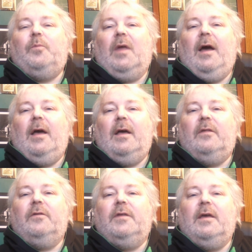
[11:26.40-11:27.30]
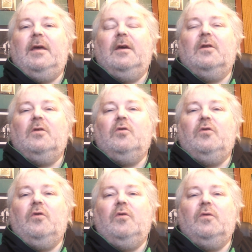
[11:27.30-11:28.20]
and the
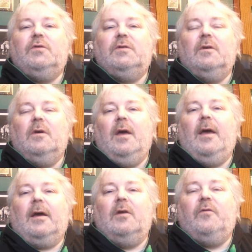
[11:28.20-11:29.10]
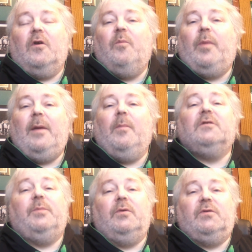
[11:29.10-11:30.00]
news confirmed by
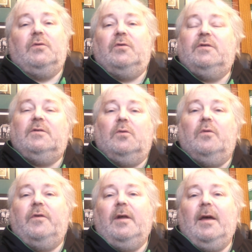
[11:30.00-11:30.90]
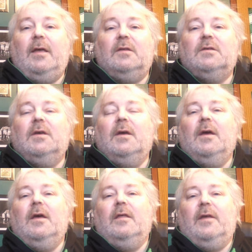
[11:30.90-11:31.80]
multiple sources overnight
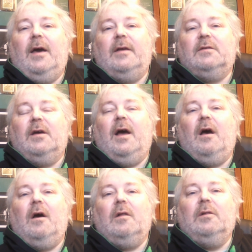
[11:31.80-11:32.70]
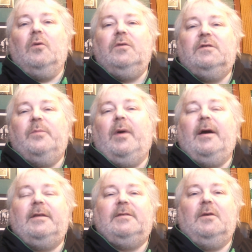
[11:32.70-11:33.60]
that a loan to
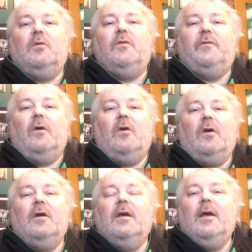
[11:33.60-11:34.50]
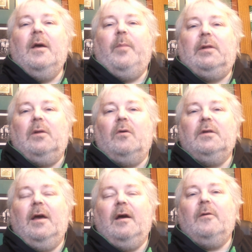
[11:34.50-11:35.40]
buy deal for
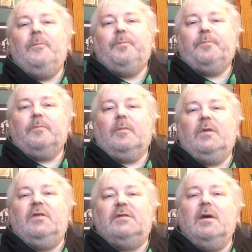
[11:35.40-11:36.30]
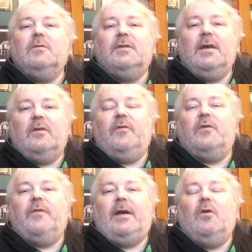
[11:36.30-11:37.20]
Bologna to Celtic for
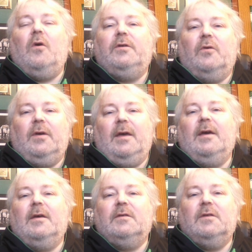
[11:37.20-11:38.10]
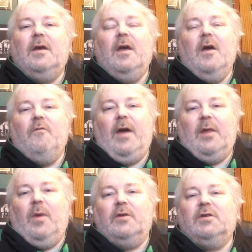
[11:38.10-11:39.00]
Van Hooijdonk is very
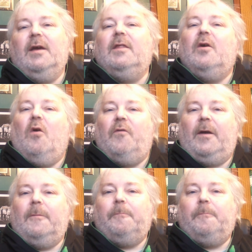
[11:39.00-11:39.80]
much in the offing.